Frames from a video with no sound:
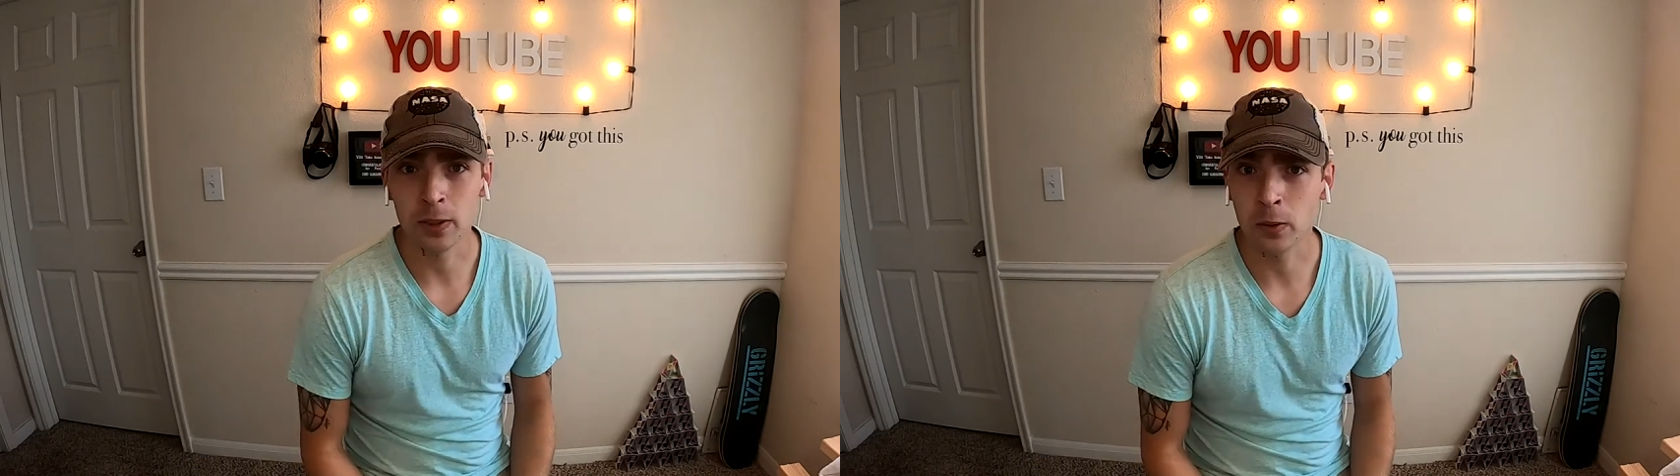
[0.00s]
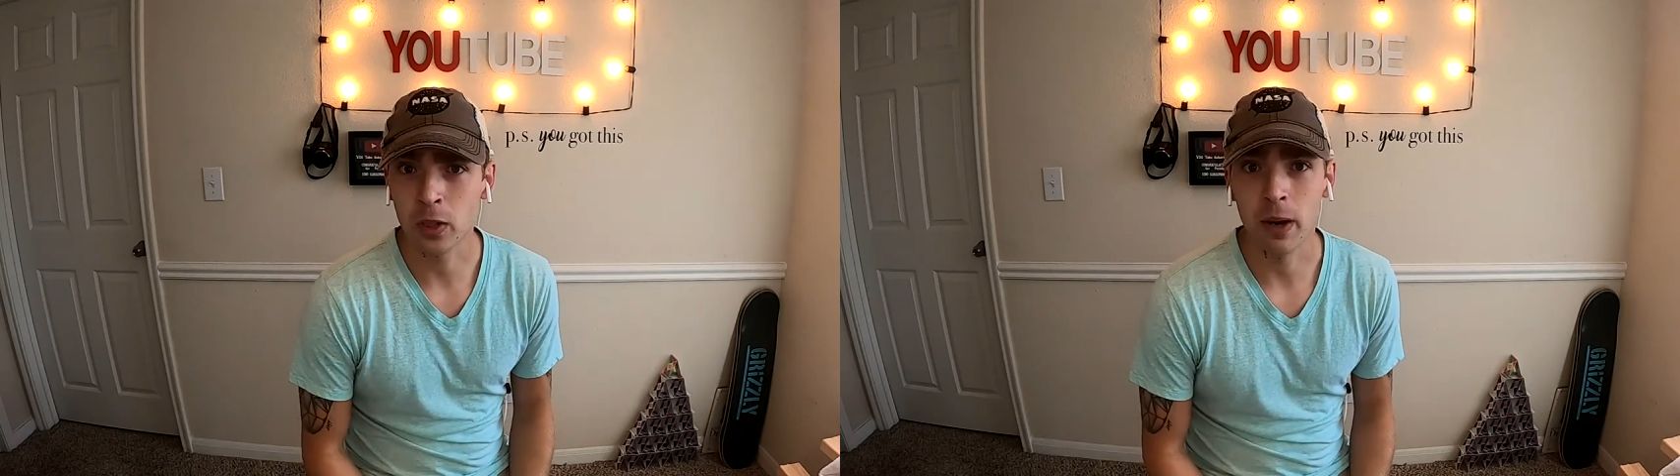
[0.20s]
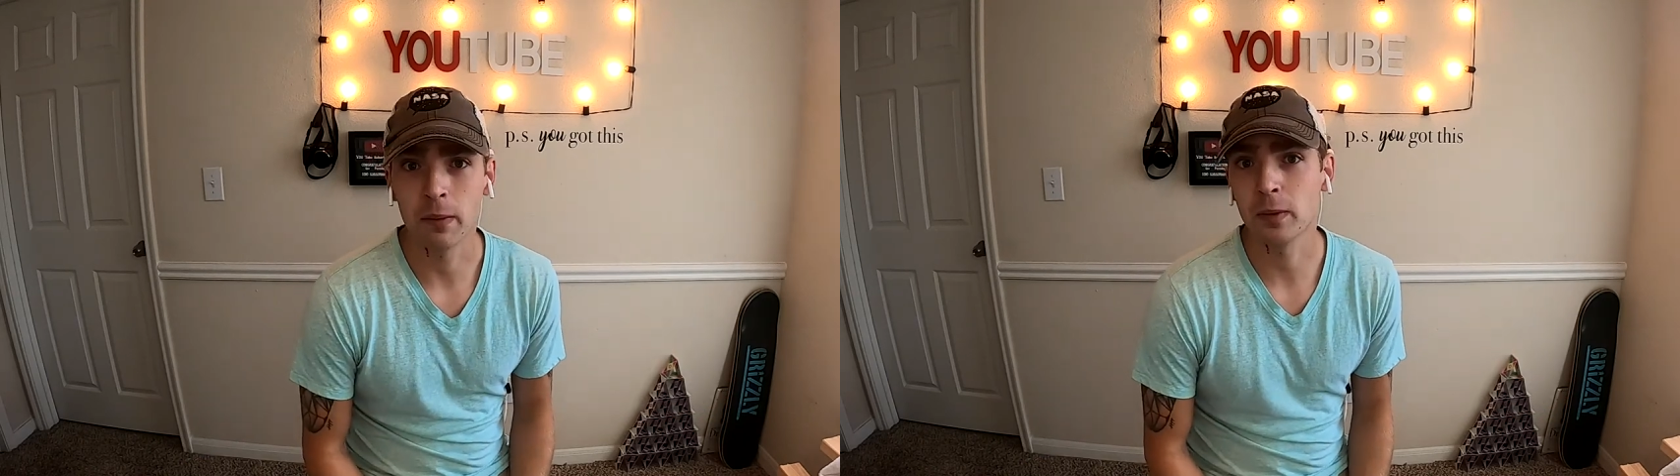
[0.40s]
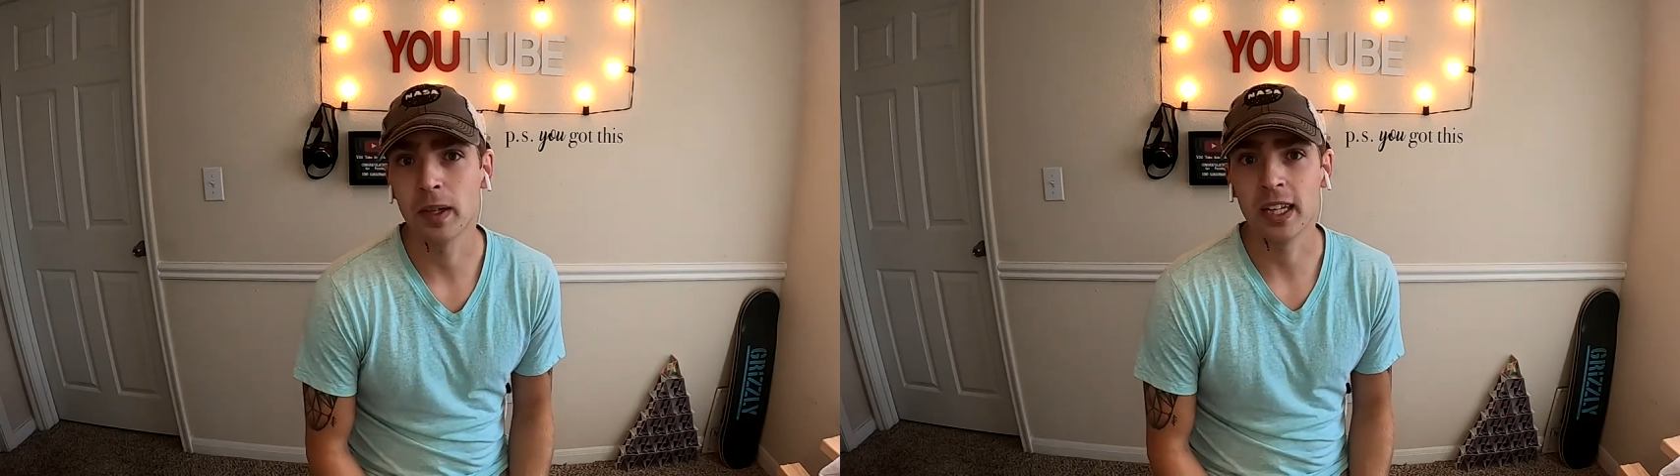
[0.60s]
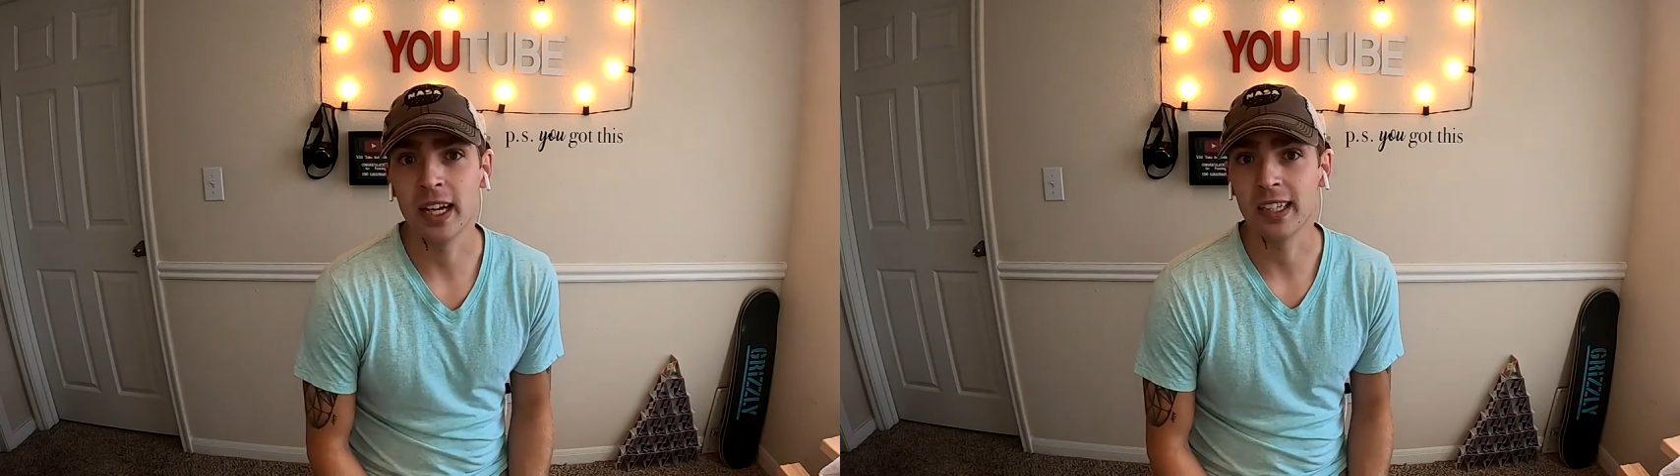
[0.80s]
subscribers by
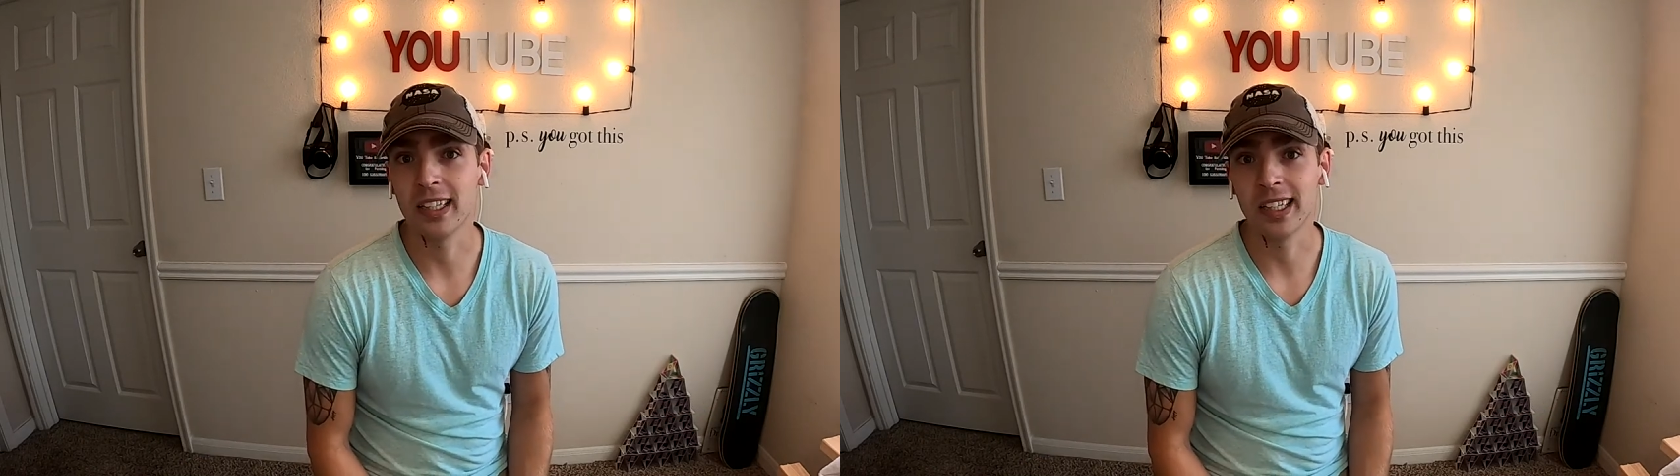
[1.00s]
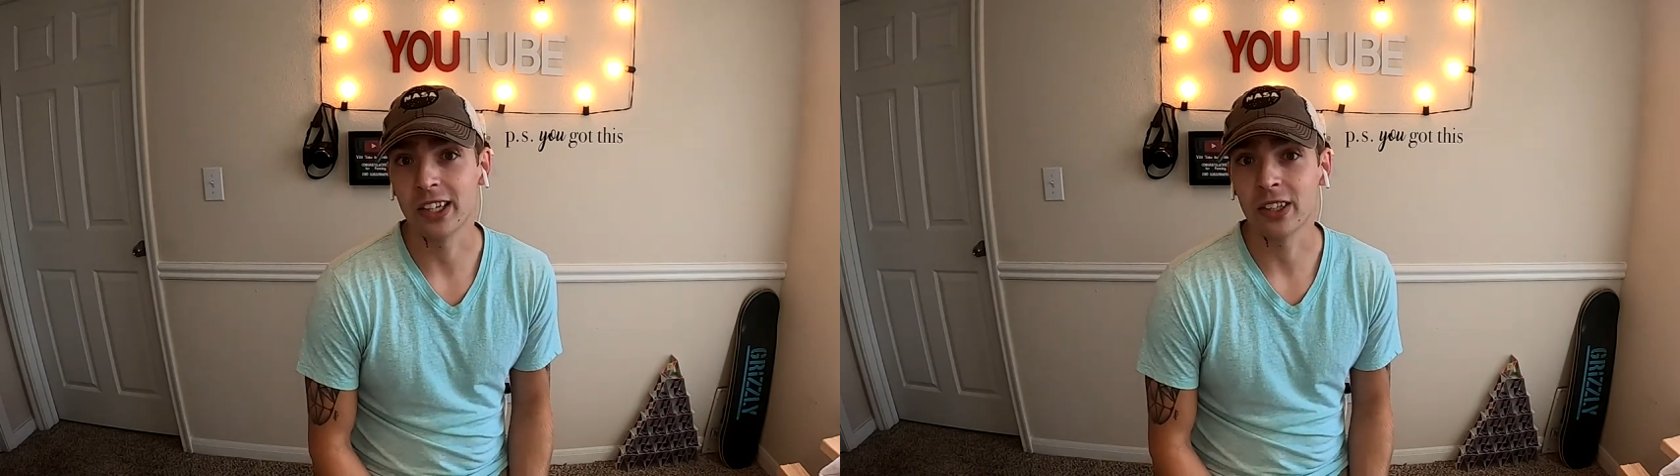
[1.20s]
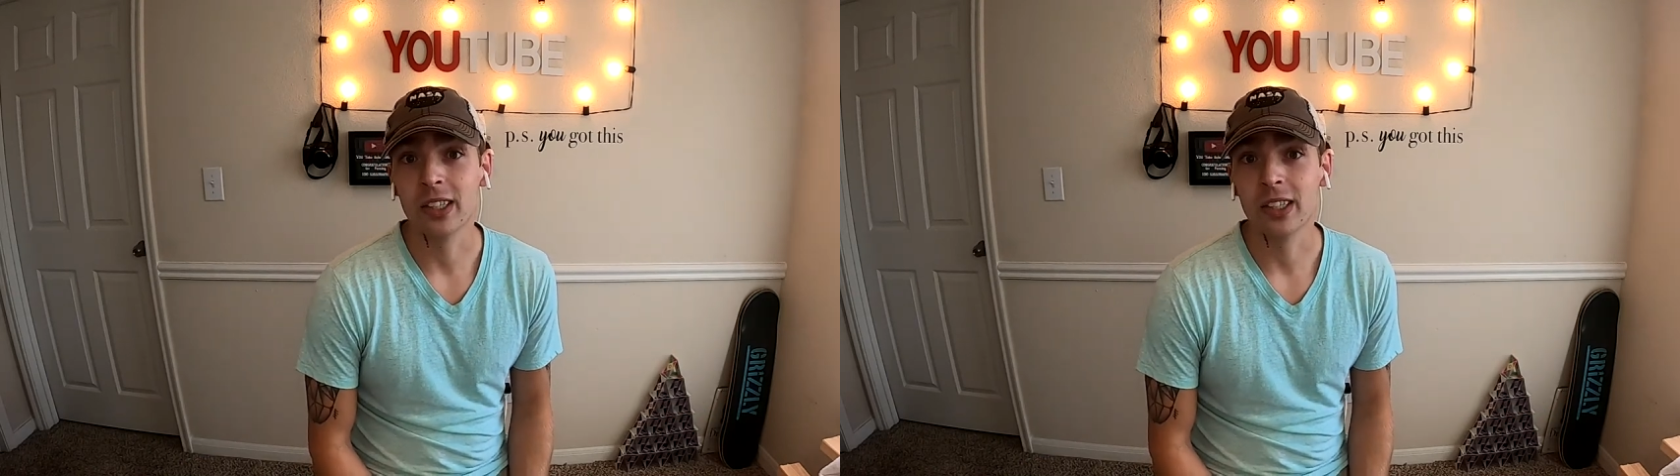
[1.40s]
the end of the year.